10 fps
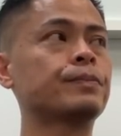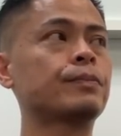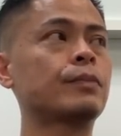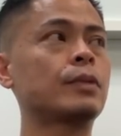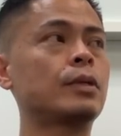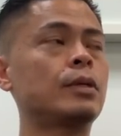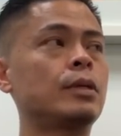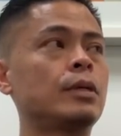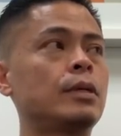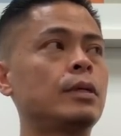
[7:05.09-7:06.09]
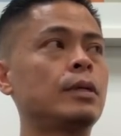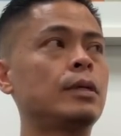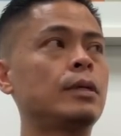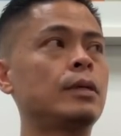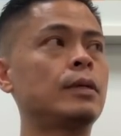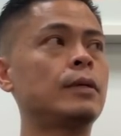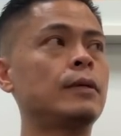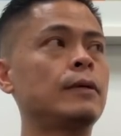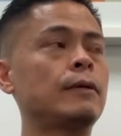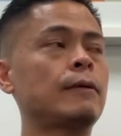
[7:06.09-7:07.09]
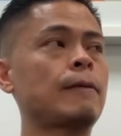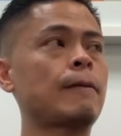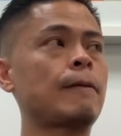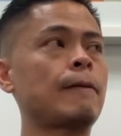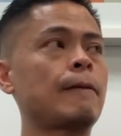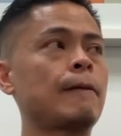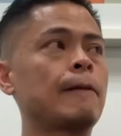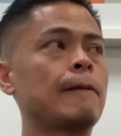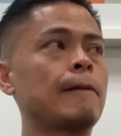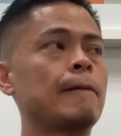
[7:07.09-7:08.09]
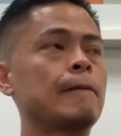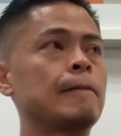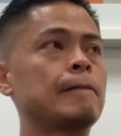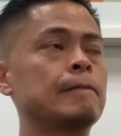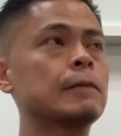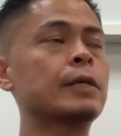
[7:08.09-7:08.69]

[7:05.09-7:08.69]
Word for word: Oh, geez, I don't know. Uh, five years.